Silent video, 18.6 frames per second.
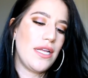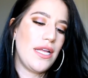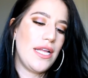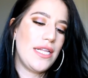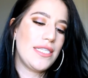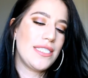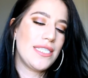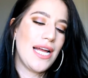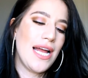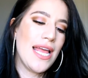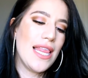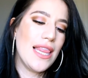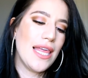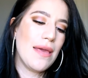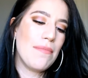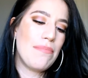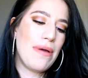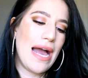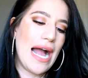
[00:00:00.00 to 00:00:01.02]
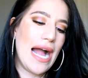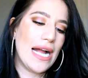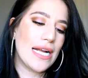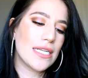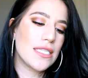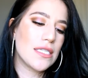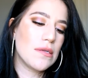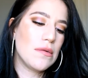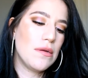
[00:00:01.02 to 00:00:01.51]
it's tightly
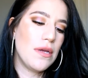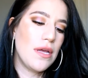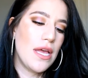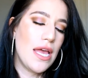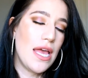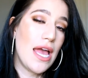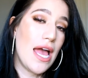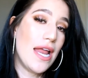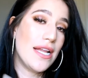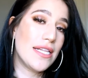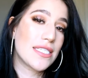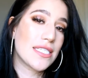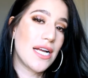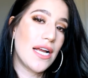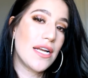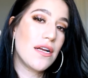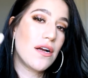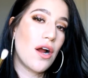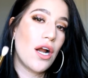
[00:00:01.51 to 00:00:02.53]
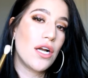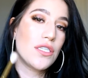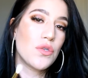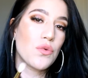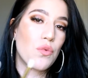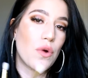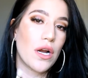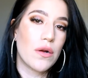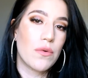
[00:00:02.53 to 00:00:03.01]
packed and it's kind of hard
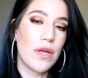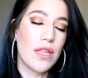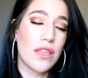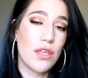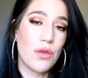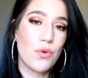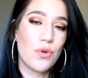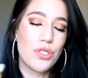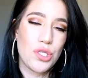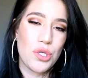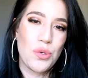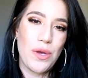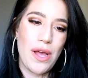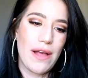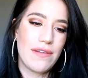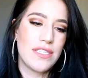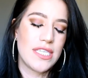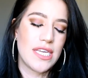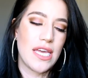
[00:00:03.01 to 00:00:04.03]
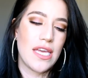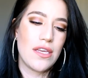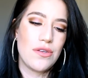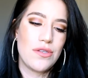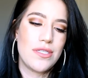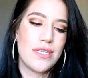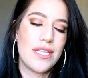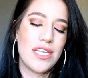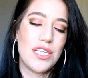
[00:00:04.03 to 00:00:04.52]
to work with. You do have to get
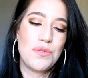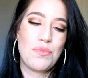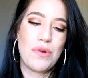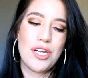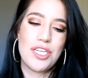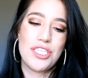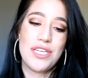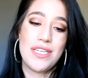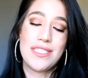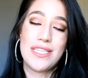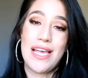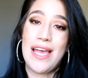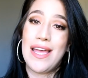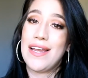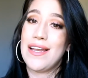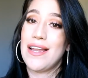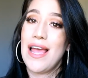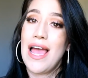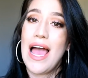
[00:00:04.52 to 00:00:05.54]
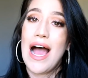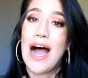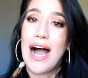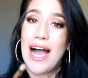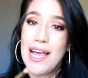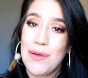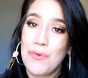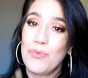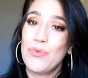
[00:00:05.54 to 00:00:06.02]
used to these brushes, and
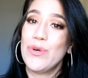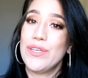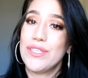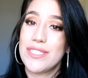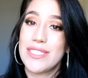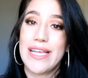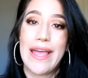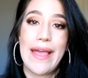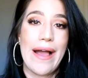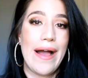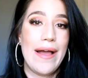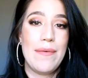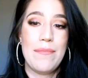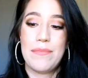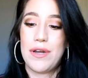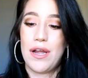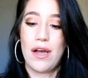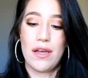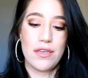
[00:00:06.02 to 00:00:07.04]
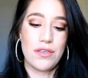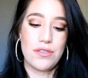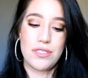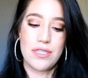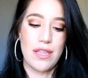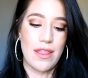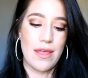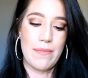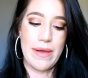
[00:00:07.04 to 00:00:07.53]
I will say I'm not
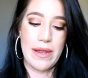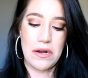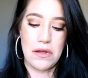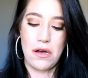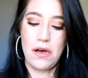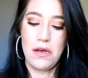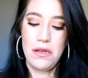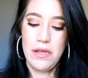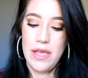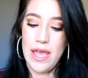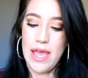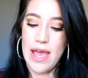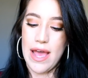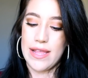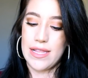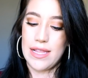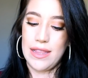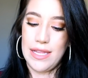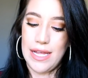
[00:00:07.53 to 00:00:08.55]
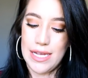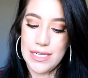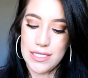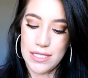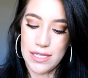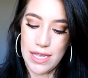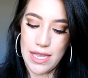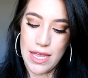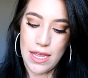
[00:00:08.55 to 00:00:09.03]
used to them at all. And then
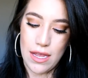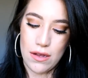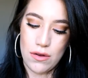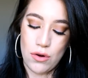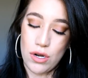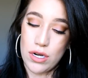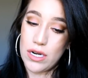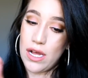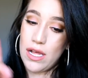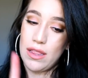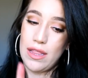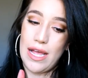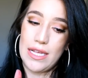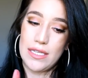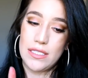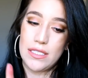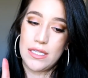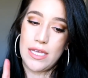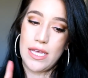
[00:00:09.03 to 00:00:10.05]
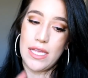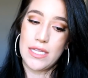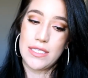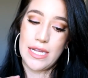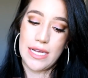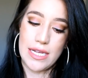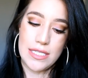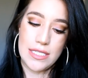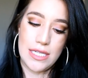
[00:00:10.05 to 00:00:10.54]
lastly, or not lastly,
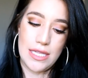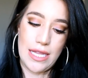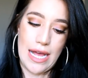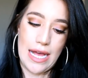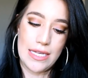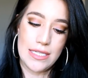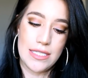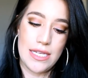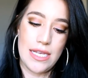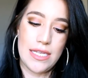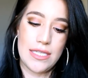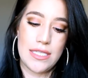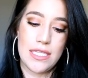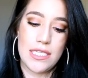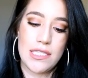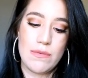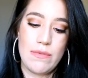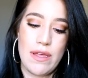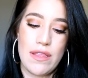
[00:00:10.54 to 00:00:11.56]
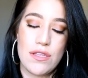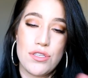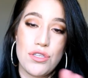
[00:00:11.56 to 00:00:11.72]
second to last, is the Smith